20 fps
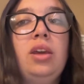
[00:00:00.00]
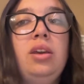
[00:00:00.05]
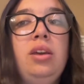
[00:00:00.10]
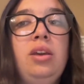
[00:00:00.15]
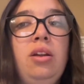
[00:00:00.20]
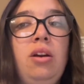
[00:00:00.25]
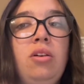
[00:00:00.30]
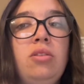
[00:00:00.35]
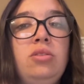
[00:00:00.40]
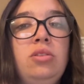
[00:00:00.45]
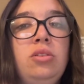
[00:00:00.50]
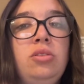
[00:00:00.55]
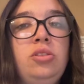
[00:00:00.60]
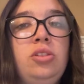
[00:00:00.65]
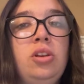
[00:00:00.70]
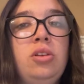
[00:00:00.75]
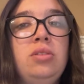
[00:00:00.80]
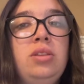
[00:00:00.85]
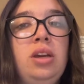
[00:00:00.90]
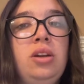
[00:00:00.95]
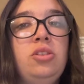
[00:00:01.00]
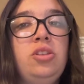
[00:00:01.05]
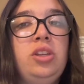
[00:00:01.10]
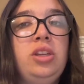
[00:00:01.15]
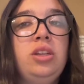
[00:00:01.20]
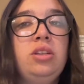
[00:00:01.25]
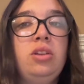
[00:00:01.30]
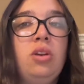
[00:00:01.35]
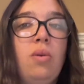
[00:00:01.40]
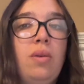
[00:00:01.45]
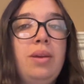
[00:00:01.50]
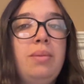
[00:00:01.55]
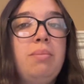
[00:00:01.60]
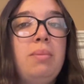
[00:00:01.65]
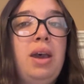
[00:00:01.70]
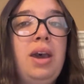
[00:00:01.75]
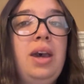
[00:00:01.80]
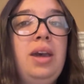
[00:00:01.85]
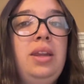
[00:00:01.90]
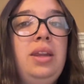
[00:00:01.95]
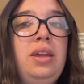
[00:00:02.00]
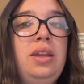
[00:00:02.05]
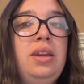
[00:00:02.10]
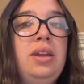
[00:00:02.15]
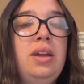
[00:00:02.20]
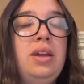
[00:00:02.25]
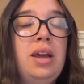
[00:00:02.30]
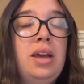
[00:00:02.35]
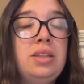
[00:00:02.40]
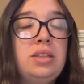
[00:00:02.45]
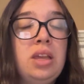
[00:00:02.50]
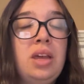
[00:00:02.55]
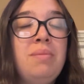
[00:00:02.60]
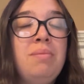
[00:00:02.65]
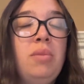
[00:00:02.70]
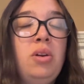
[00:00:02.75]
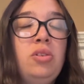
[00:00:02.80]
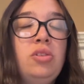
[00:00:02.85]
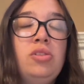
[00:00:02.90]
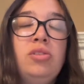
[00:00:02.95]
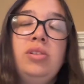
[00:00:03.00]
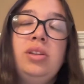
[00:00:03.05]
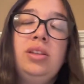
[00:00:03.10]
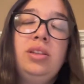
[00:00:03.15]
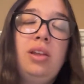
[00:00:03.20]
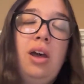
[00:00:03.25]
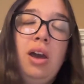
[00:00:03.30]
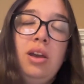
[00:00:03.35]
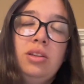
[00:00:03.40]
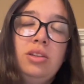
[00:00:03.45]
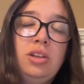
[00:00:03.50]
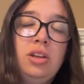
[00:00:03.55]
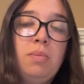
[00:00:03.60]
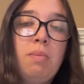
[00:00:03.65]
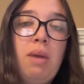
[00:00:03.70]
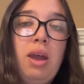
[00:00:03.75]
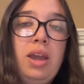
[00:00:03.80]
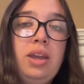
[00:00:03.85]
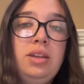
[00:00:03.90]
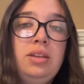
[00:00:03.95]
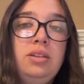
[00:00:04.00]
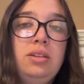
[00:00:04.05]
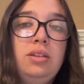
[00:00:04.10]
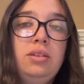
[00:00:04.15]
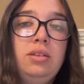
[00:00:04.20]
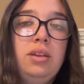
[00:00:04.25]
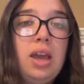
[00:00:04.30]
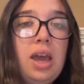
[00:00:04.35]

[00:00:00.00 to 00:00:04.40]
It also shows how she is going mad and it has emotionally lost her mind.